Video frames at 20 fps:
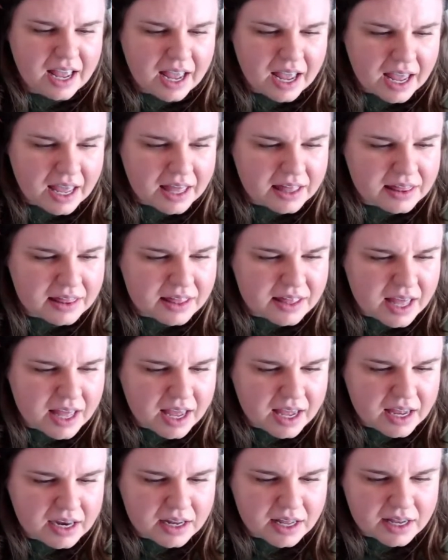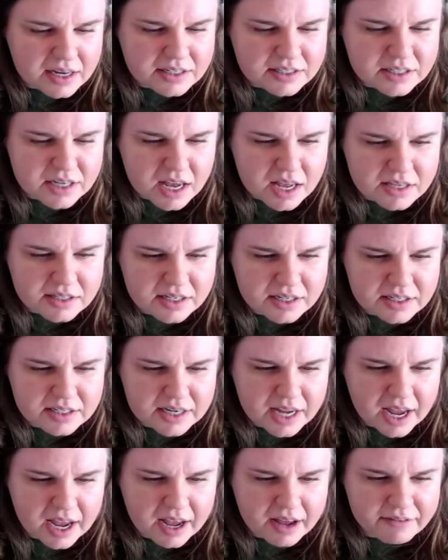And then it doesn't
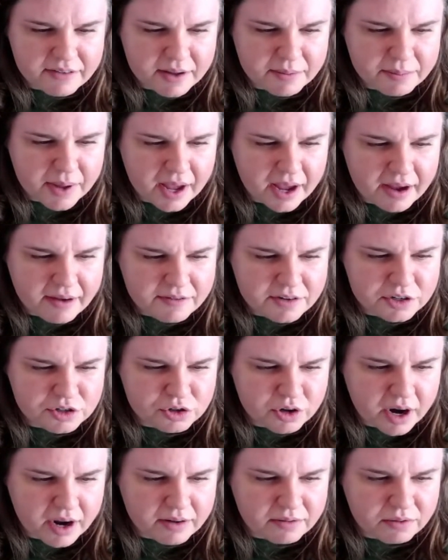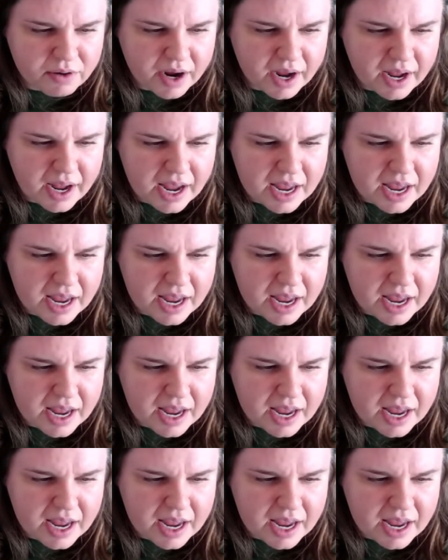have a paved driveway,